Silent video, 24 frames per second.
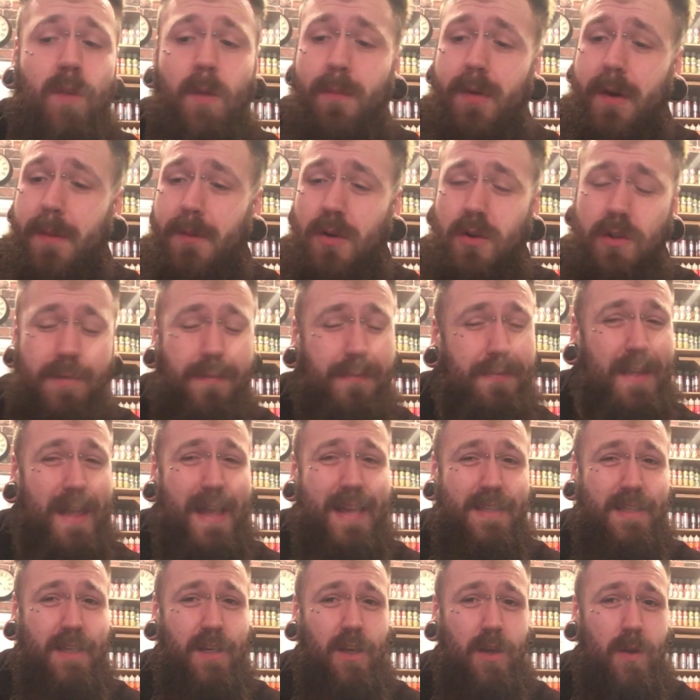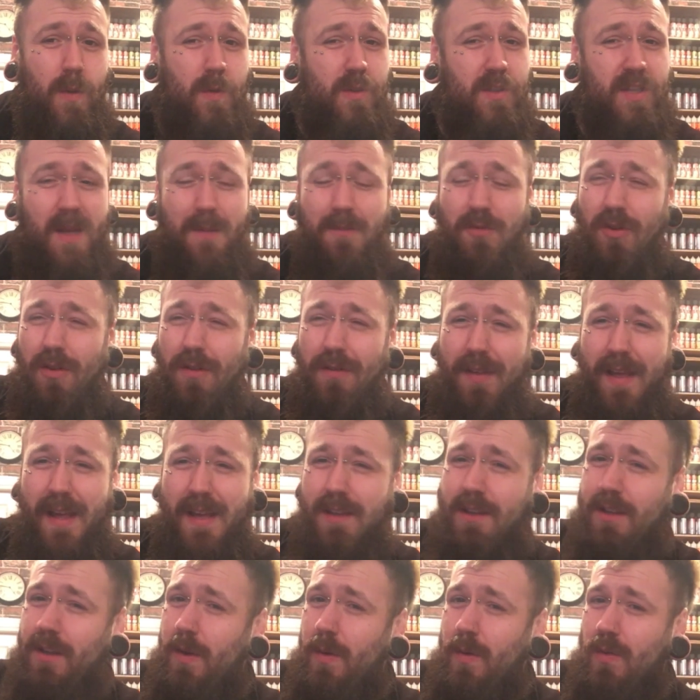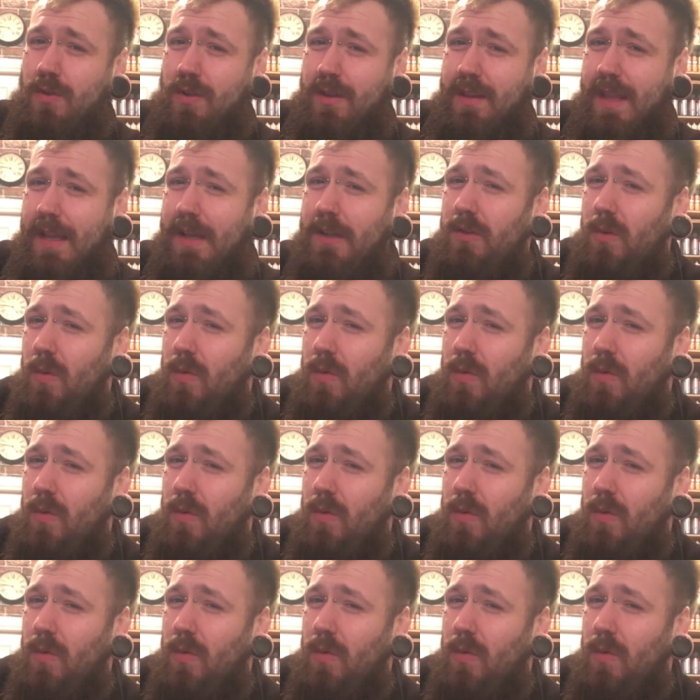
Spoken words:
But I'm using 30Qs, Samsung 30Qs in there,